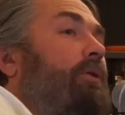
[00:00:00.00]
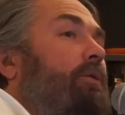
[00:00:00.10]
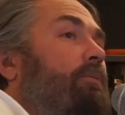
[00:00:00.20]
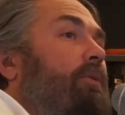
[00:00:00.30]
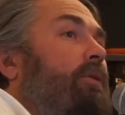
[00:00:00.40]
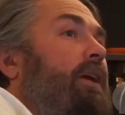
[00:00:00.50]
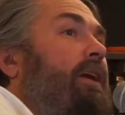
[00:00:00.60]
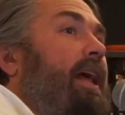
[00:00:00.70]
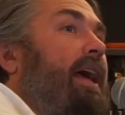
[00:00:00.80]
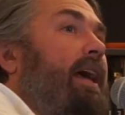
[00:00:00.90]
sperm
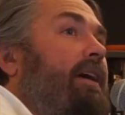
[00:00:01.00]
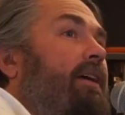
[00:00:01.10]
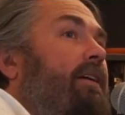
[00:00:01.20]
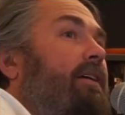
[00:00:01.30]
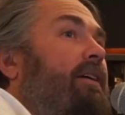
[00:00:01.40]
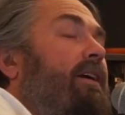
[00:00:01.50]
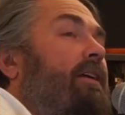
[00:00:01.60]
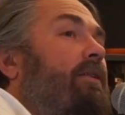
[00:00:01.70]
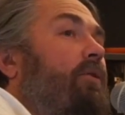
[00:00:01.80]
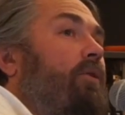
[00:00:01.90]
and an egg
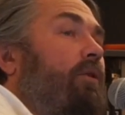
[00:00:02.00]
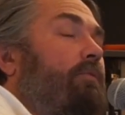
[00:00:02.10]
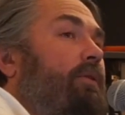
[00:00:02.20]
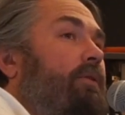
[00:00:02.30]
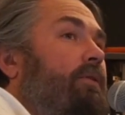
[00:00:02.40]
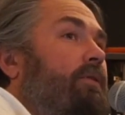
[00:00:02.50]
in an orb.